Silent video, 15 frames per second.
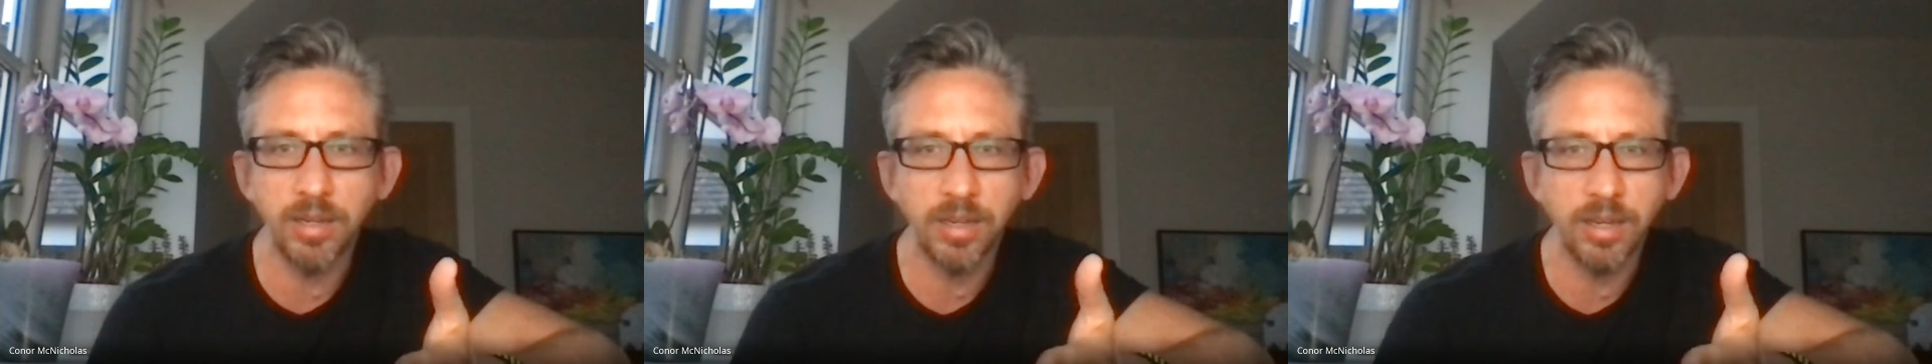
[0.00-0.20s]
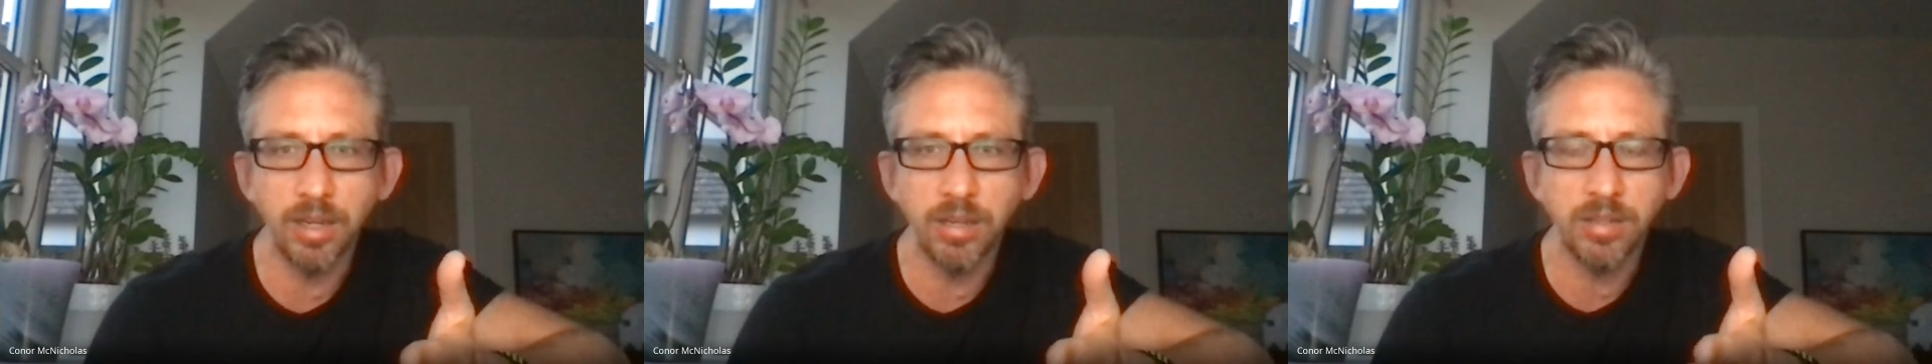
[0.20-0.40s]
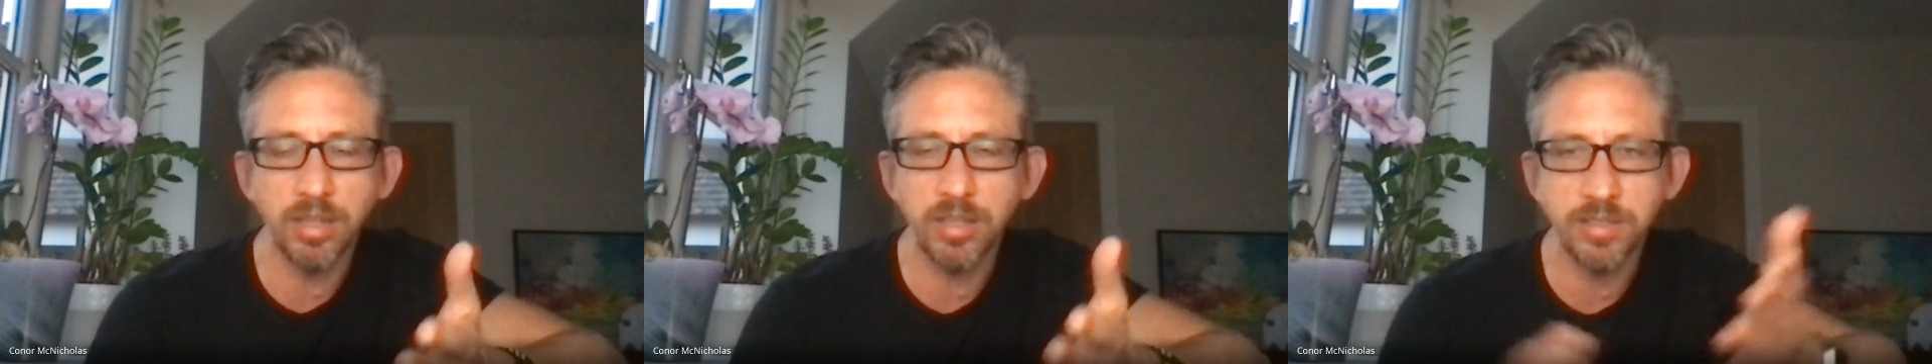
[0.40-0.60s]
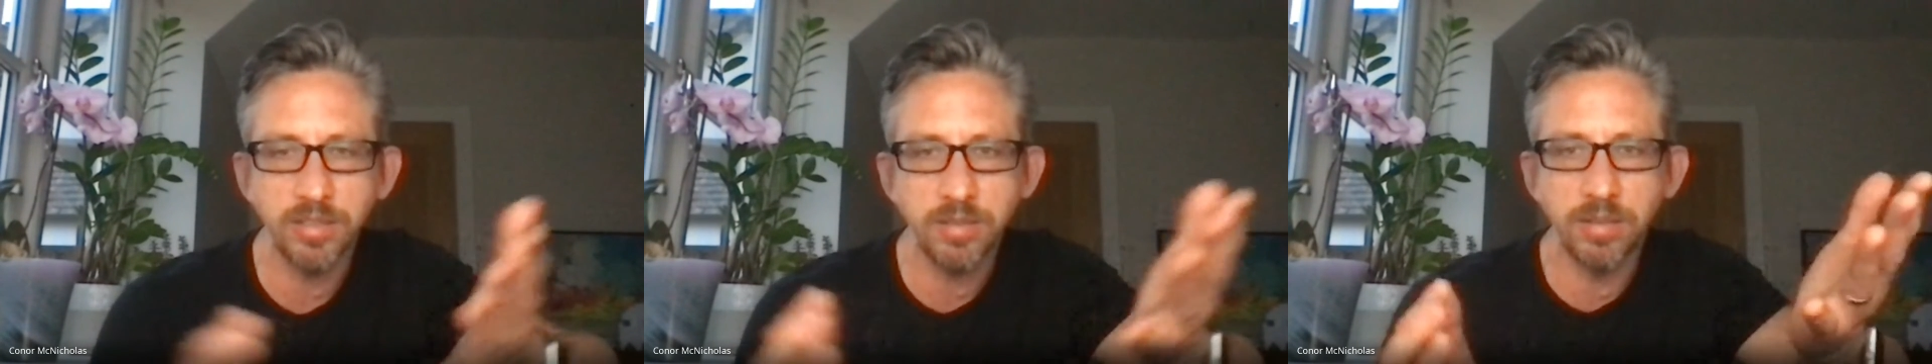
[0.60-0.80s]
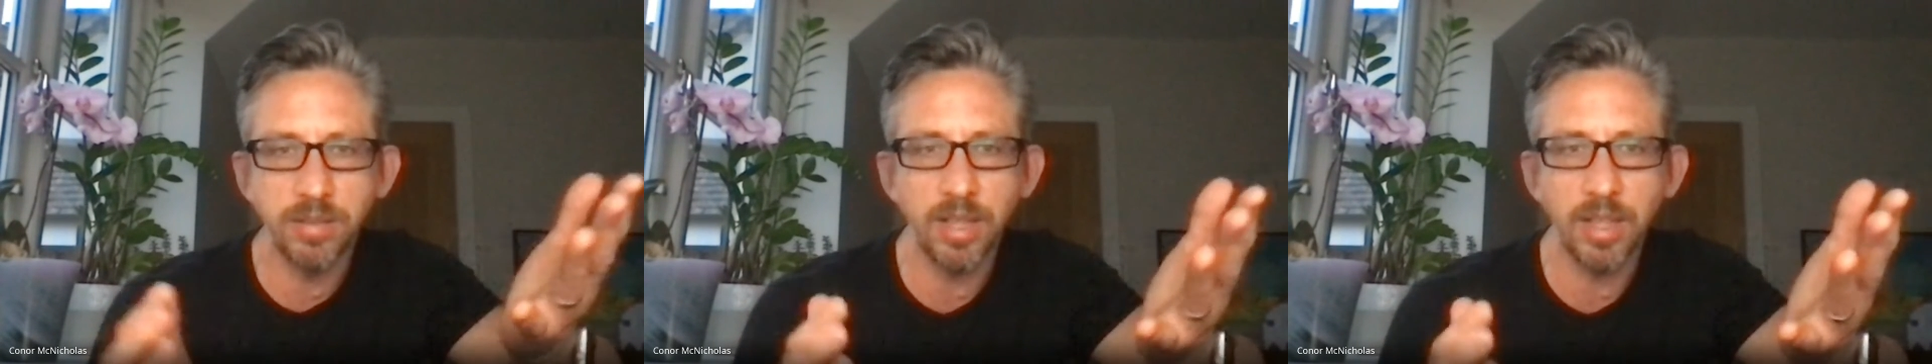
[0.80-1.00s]
Because
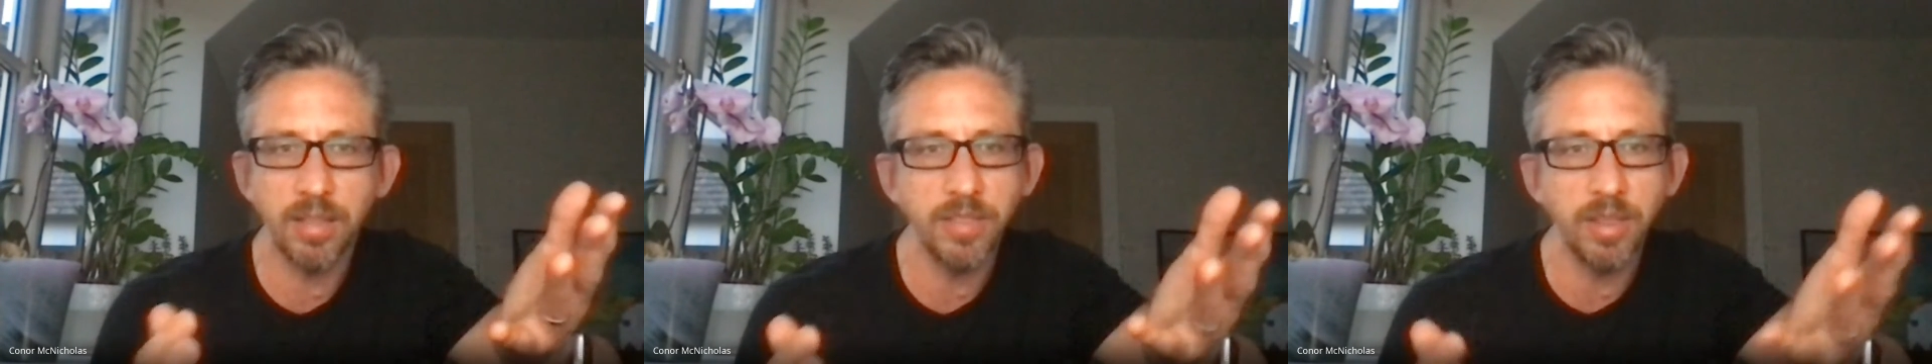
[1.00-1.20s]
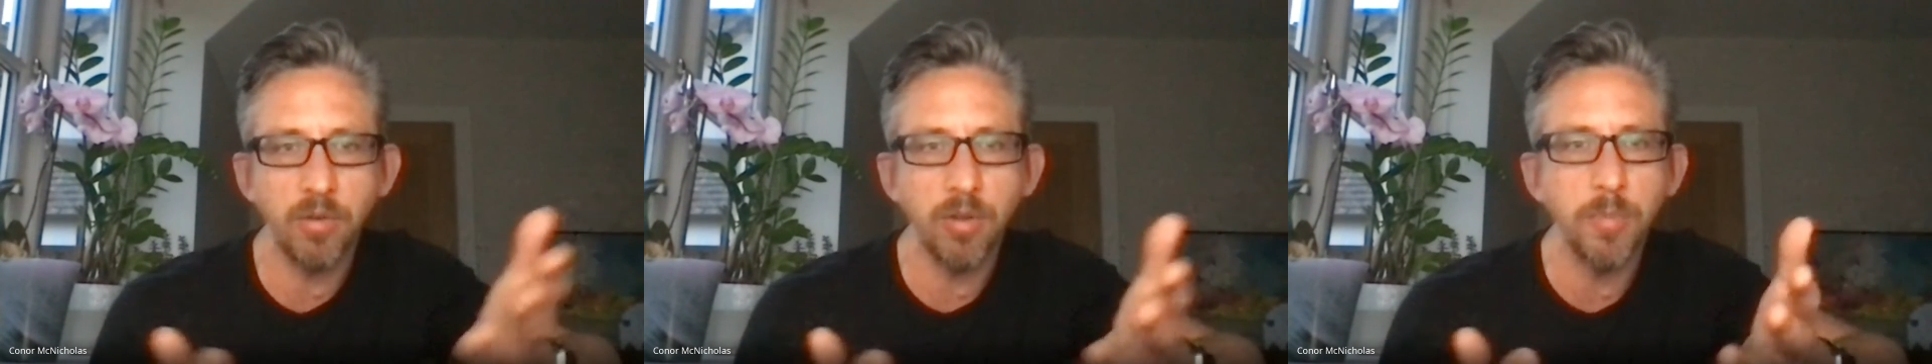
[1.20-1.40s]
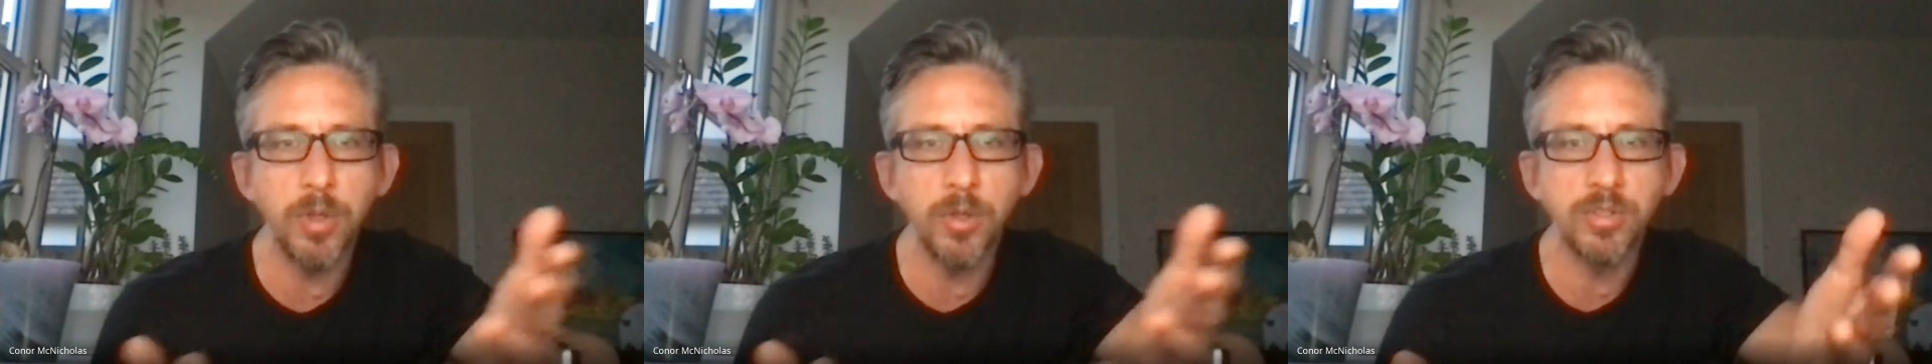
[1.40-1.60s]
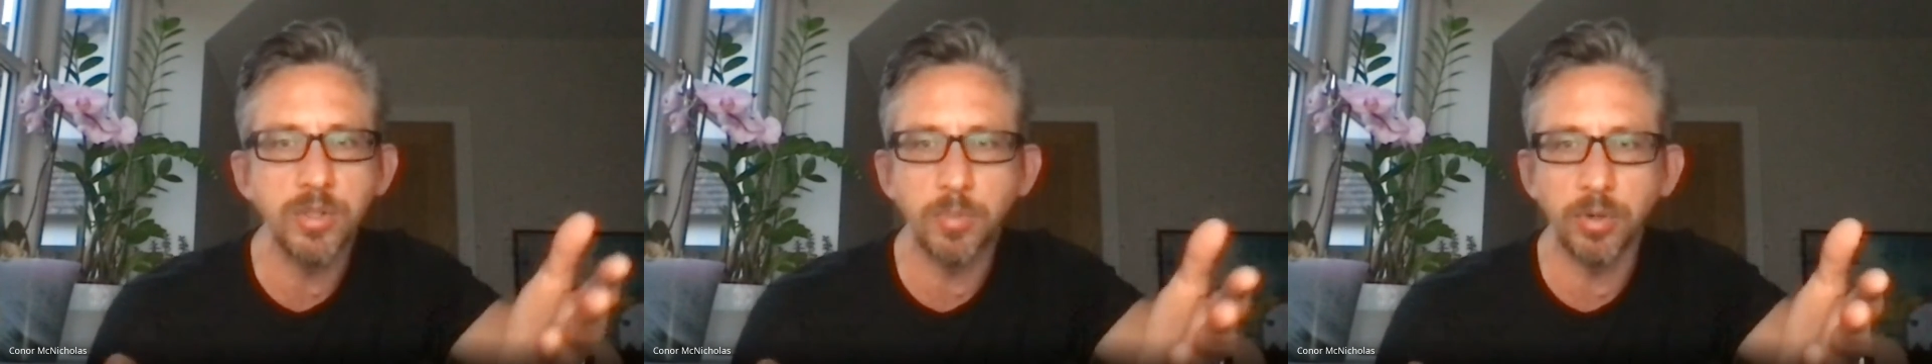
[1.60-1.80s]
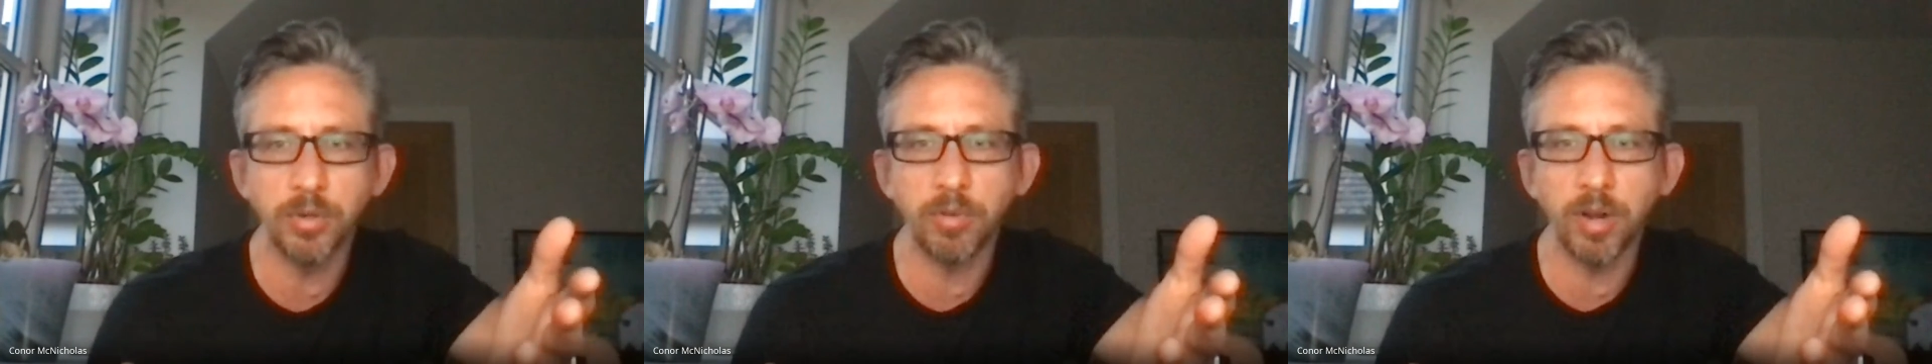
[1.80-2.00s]
they're
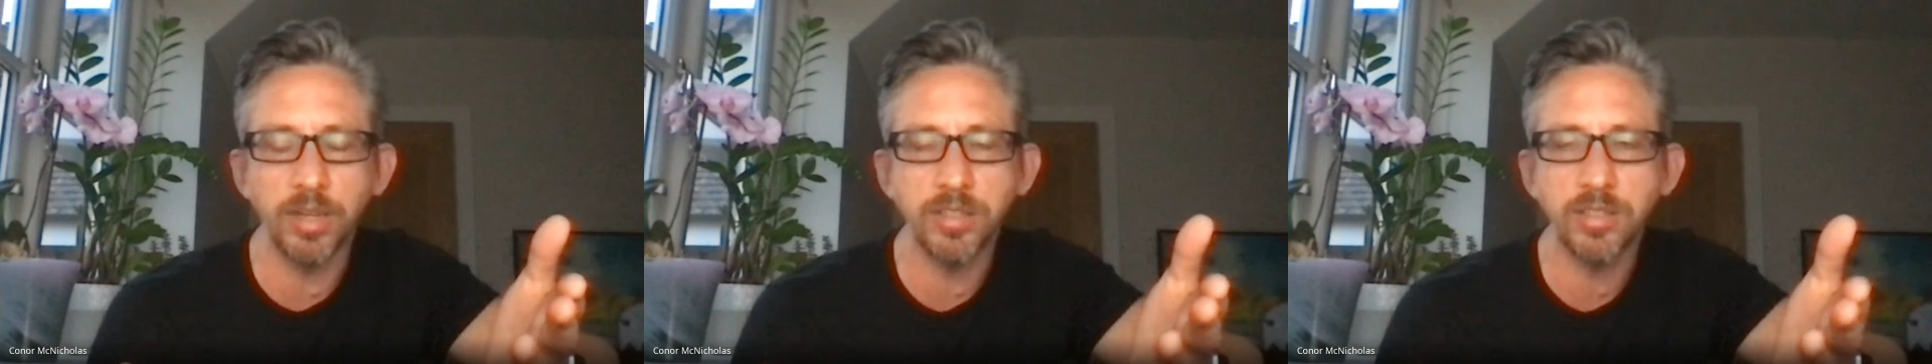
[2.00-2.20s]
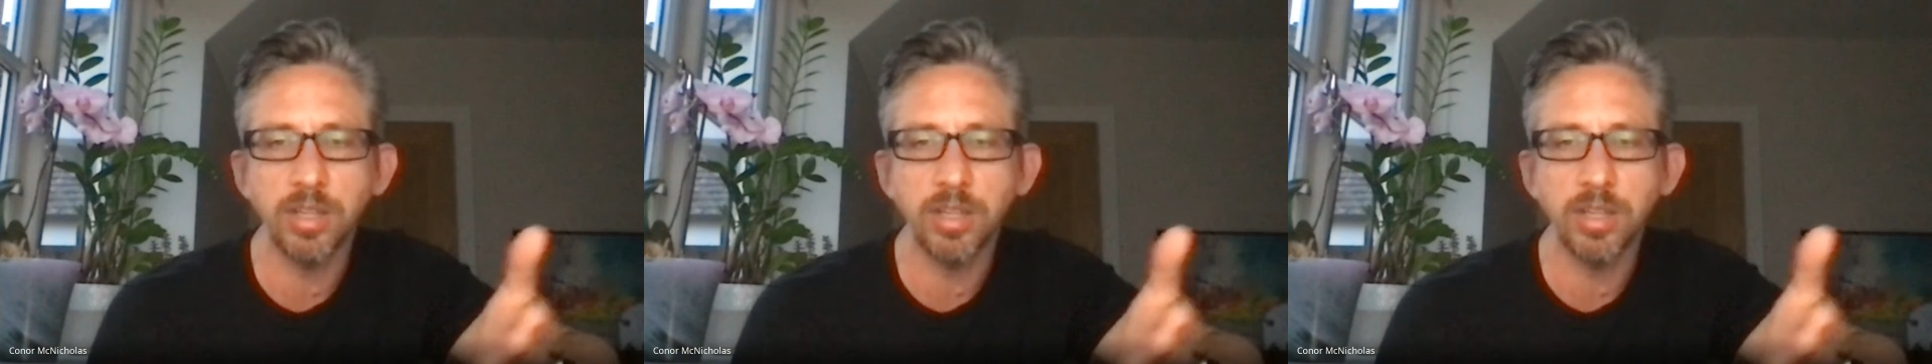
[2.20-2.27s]
immutable, right?